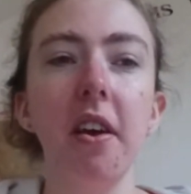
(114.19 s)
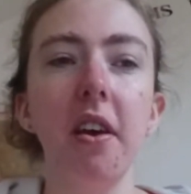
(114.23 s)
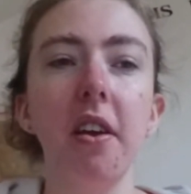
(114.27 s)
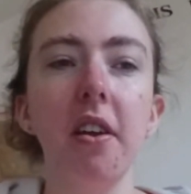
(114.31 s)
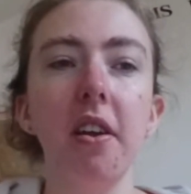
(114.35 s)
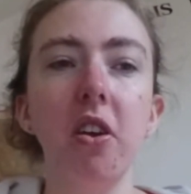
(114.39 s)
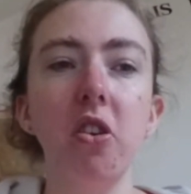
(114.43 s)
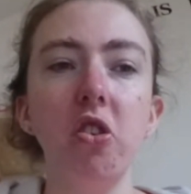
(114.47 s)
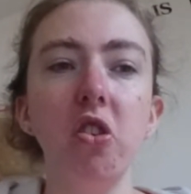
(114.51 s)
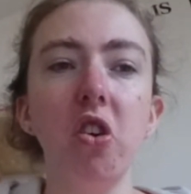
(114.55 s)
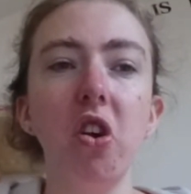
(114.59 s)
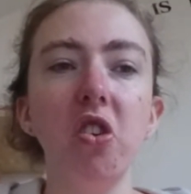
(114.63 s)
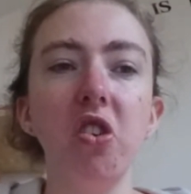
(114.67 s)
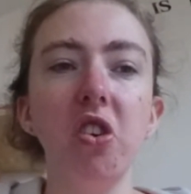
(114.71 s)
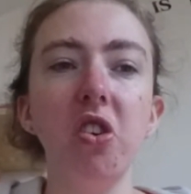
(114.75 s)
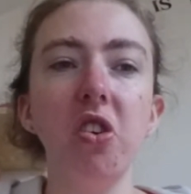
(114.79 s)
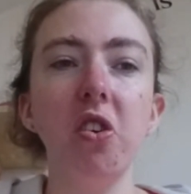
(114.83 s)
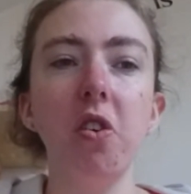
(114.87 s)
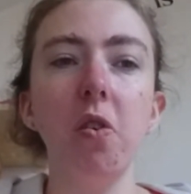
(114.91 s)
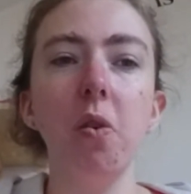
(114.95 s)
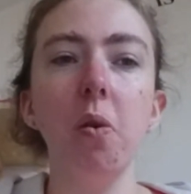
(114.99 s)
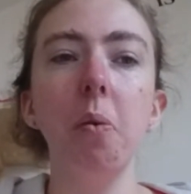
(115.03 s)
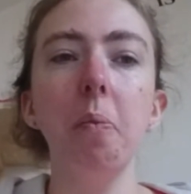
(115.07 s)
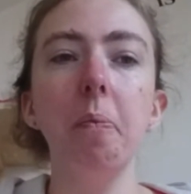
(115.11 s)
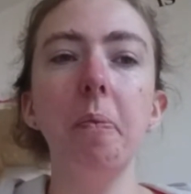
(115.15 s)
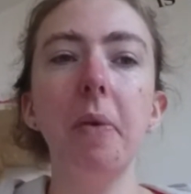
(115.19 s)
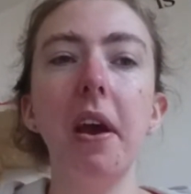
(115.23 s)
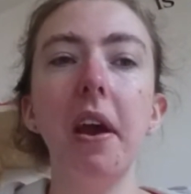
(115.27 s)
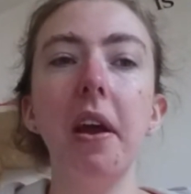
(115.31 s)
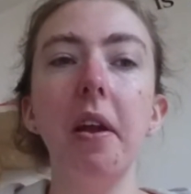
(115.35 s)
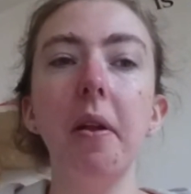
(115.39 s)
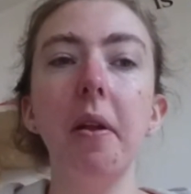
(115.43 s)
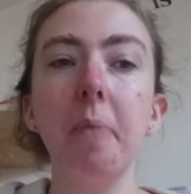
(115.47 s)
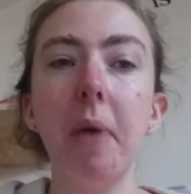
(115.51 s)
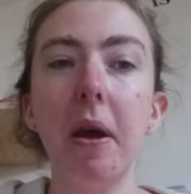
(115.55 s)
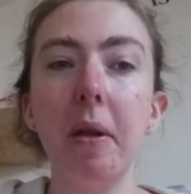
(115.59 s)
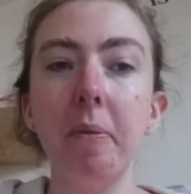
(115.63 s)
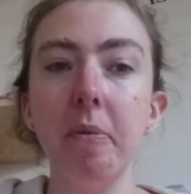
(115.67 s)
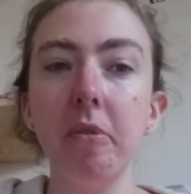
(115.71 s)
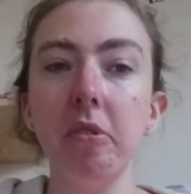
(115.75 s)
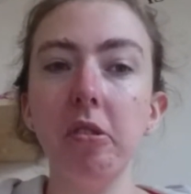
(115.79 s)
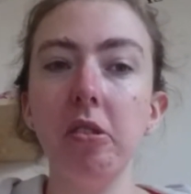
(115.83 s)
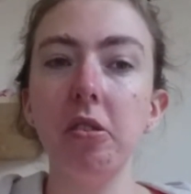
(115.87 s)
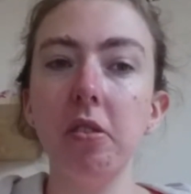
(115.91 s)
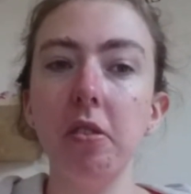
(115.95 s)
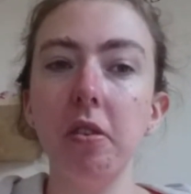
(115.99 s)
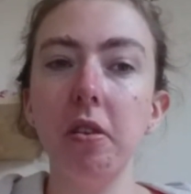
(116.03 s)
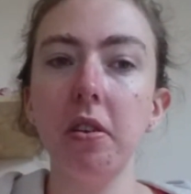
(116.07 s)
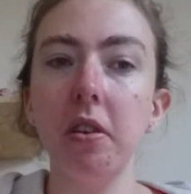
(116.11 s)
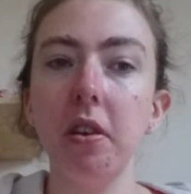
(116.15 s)
the Georgian government made
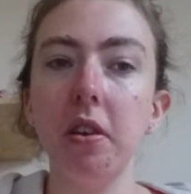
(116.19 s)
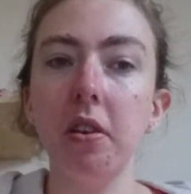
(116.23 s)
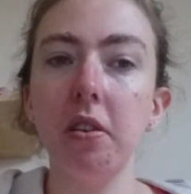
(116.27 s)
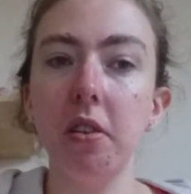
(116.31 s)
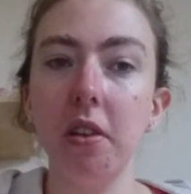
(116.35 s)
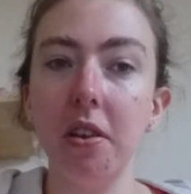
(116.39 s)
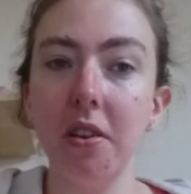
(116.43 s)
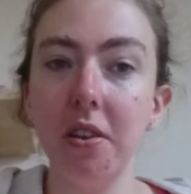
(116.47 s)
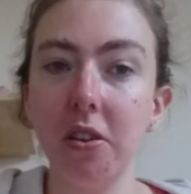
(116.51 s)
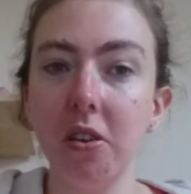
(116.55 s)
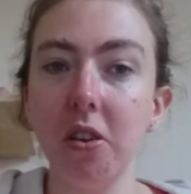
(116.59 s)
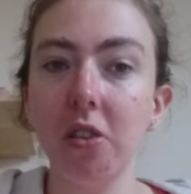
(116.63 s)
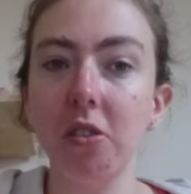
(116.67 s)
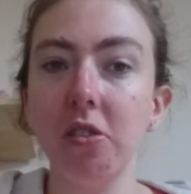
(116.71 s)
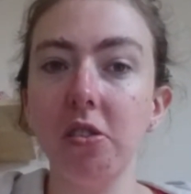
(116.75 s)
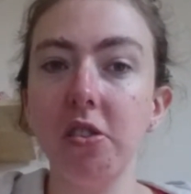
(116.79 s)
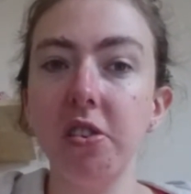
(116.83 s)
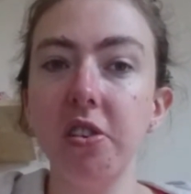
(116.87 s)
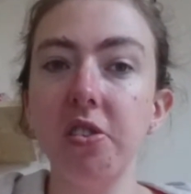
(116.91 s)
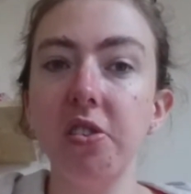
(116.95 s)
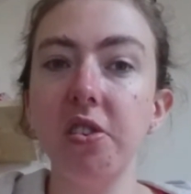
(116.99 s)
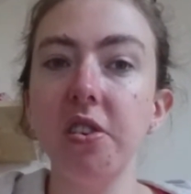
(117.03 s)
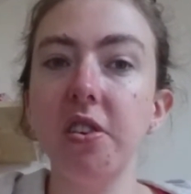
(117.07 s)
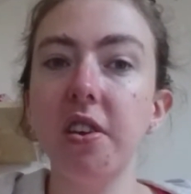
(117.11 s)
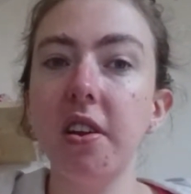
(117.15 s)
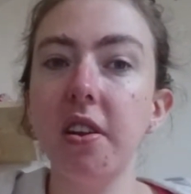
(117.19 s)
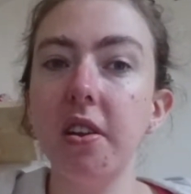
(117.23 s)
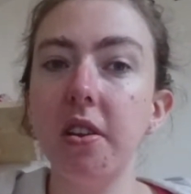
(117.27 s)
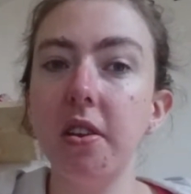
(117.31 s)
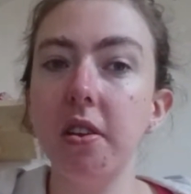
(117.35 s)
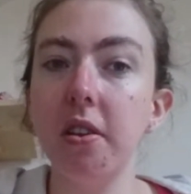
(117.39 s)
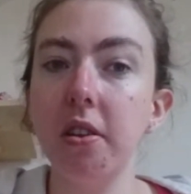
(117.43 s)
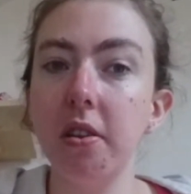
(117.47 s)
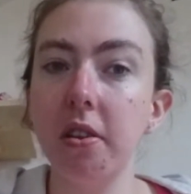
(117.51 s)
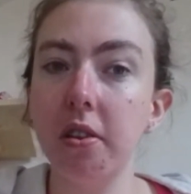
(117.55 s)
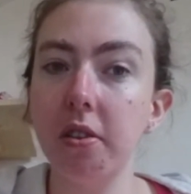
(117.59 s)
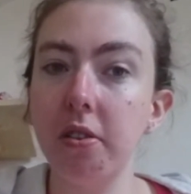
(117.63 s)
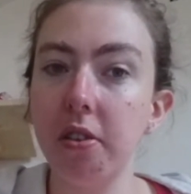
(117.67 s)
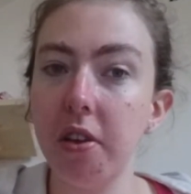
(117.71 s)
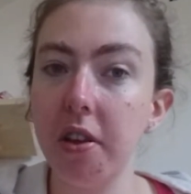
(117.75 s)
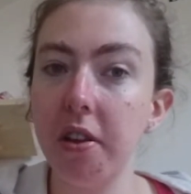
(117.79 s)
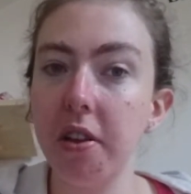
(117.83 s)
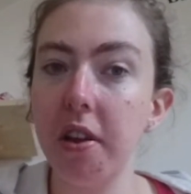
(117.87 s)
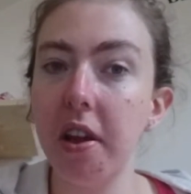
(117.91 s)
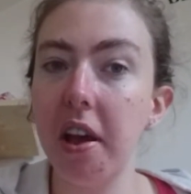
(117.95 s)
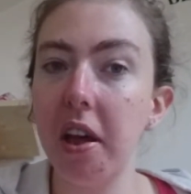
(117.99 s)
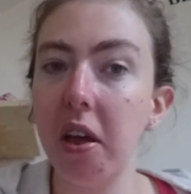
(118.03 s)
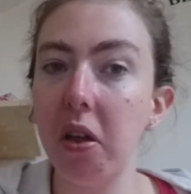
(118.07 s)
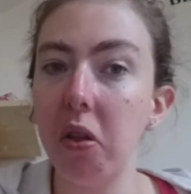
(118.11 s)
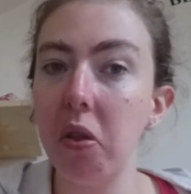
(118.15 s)
amendments in the constitution and
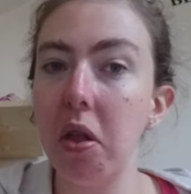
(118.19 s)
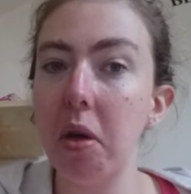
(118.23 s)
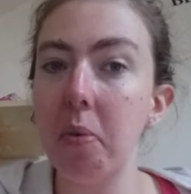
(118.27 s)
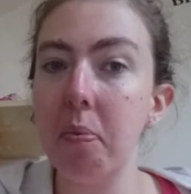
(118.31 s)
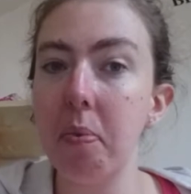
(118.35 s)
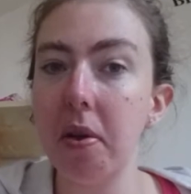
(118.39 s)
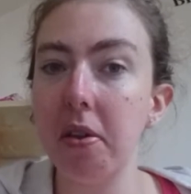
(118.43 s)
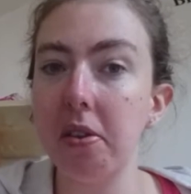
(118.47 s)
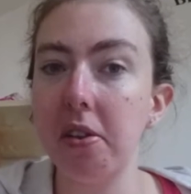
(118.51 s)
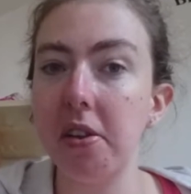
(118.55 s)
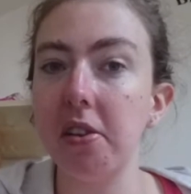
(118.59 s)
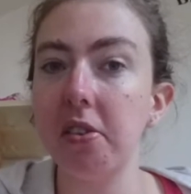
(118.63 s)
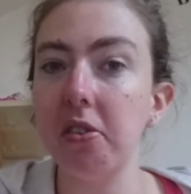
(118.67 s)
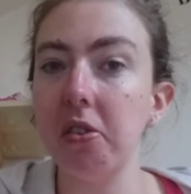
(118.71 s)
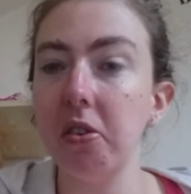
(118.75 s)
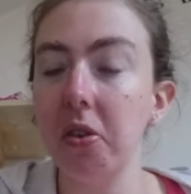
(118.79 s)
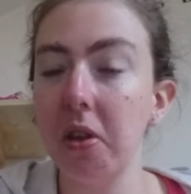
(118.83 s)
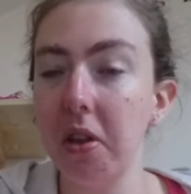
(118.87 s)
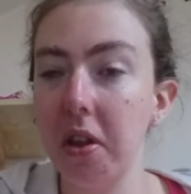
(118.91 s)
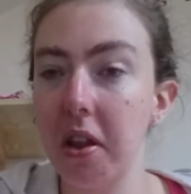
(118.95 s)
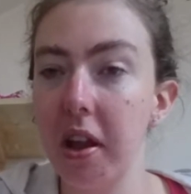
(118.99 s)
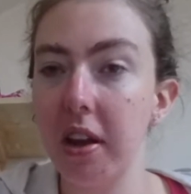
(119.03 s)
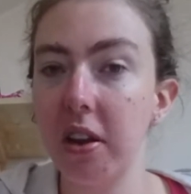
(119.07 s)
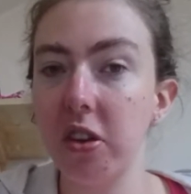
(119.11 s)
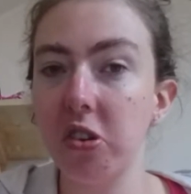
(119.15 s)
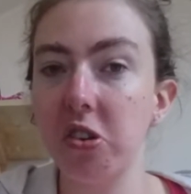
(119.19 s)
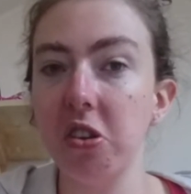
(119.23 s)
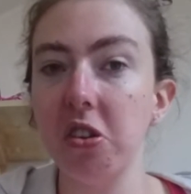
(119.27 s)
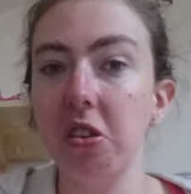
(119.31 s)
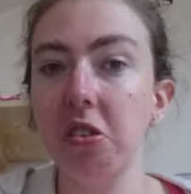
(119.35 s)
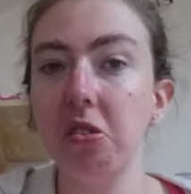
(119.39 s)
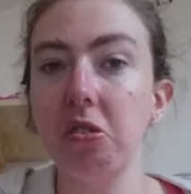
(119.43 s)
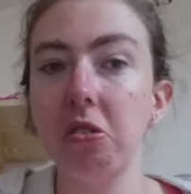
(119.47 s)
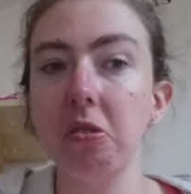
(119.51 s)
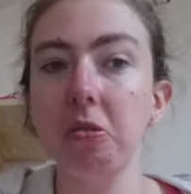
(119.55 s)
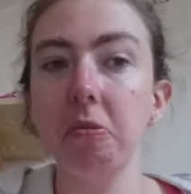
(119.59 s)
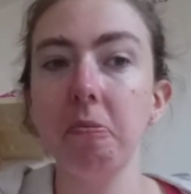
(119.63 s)
held their presidential elections.